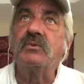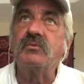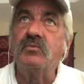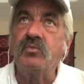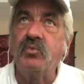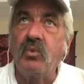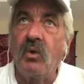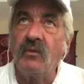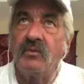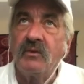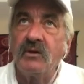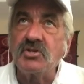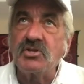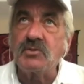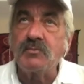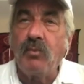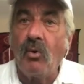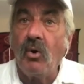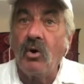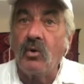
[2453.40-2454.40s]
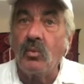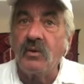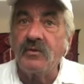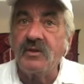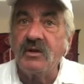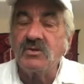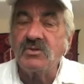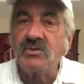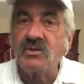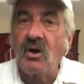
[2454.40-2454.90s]
run the sport with
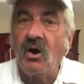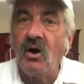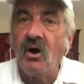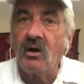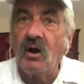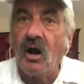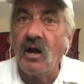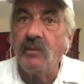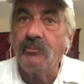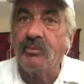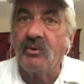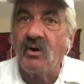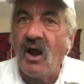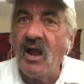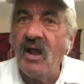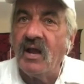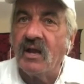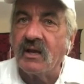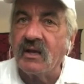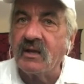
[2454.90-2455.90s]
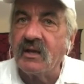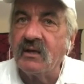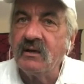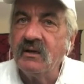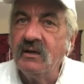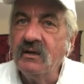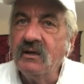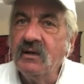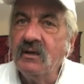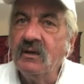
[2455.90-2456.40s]
his dog, Hyper Hank.
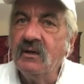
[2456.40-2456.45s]
Yep.